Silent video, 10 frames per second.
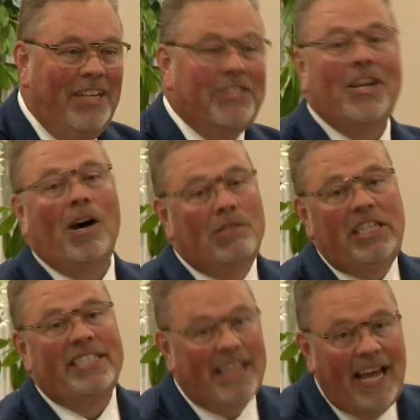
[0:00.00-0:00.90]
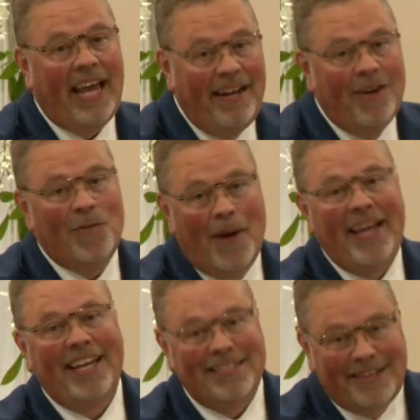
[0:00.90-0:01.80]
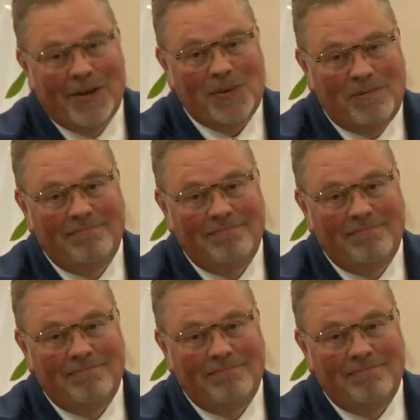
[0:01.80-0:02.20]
Just cause you say it, don't make it so.